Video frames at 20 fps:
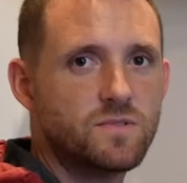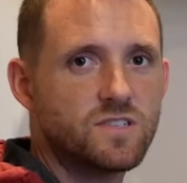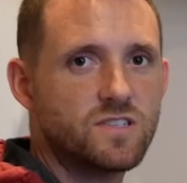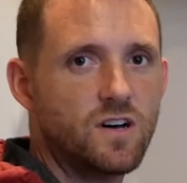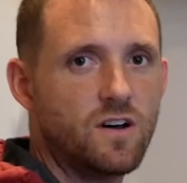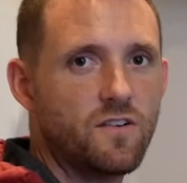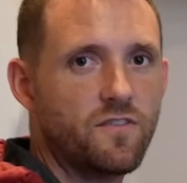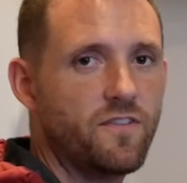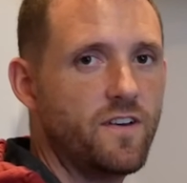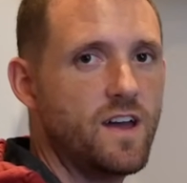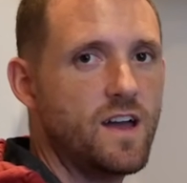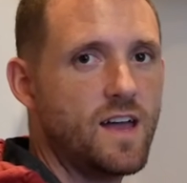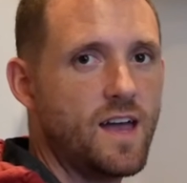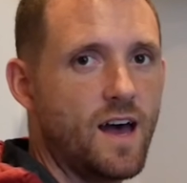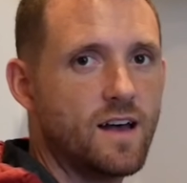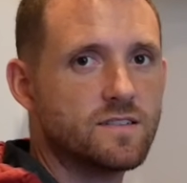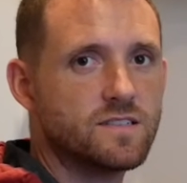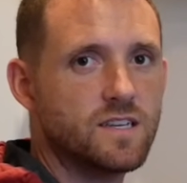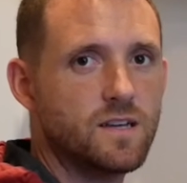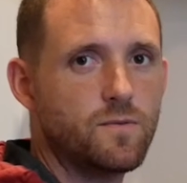sulfate,
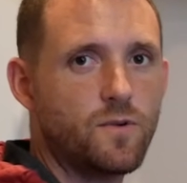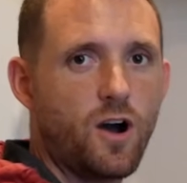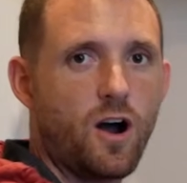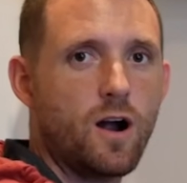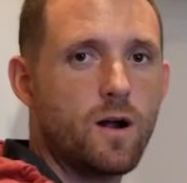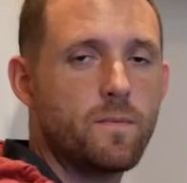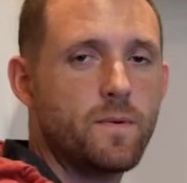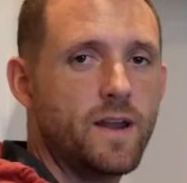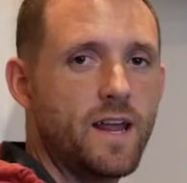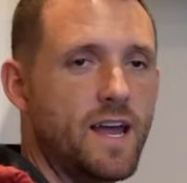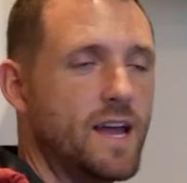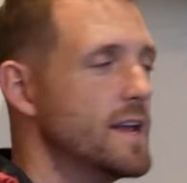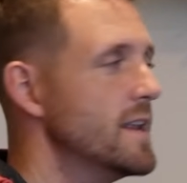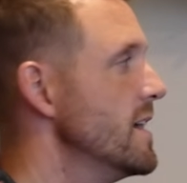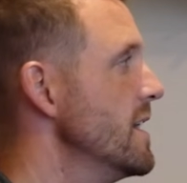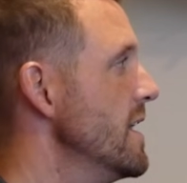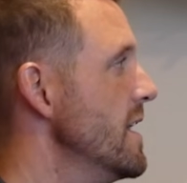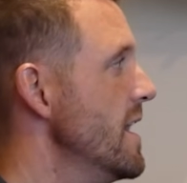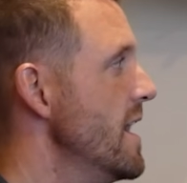calcium carbonate,